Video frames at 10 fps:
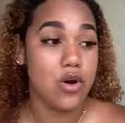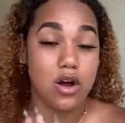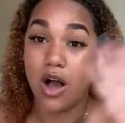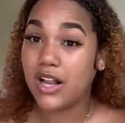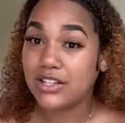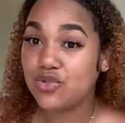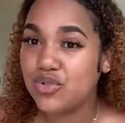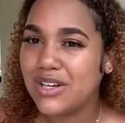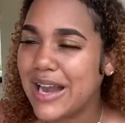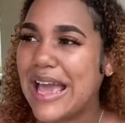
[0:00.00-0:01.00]
work all
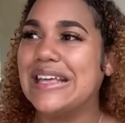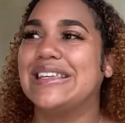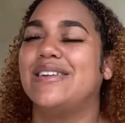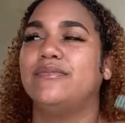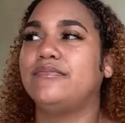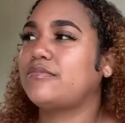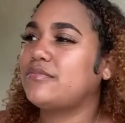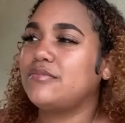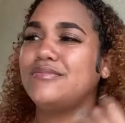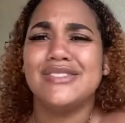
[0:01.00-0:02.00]
through the night, and
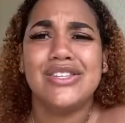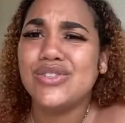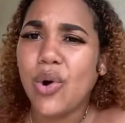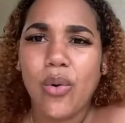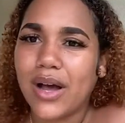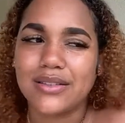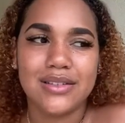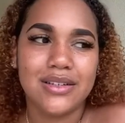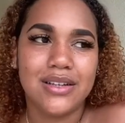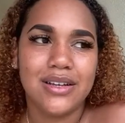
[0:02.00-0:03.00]
so what?